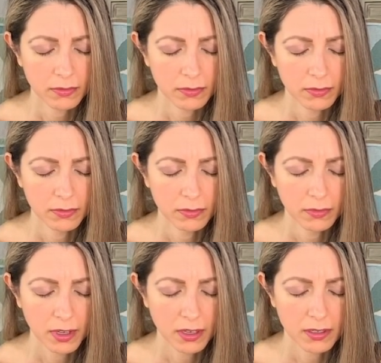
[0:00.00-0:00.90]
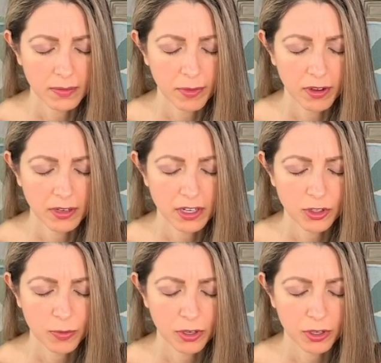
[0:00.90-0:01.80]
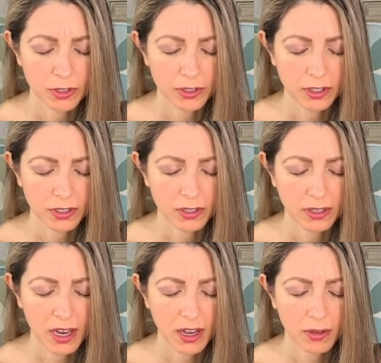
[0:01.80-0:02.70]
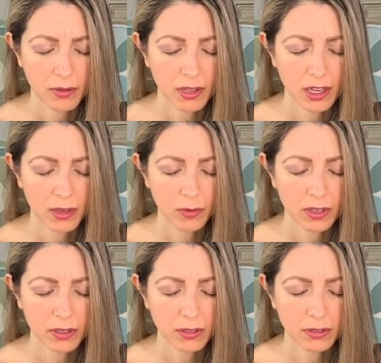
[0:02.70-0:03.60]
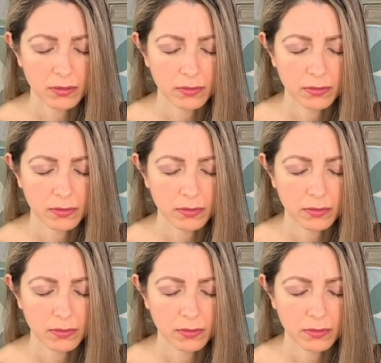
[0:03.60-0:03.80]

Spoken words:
It is upon each person and how they will